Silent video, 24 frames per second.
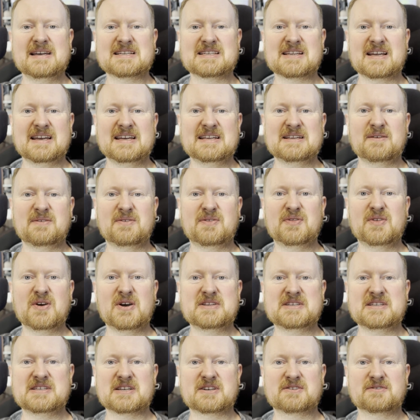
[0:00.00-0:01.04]
It's like hitting
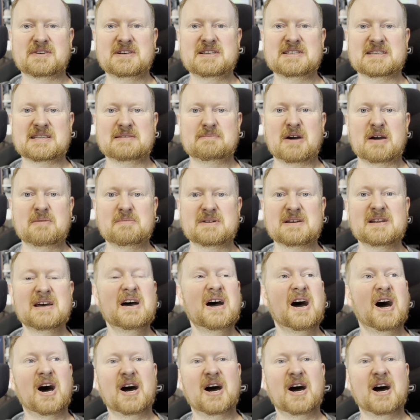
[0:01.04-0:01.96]
30 degrees at the moment.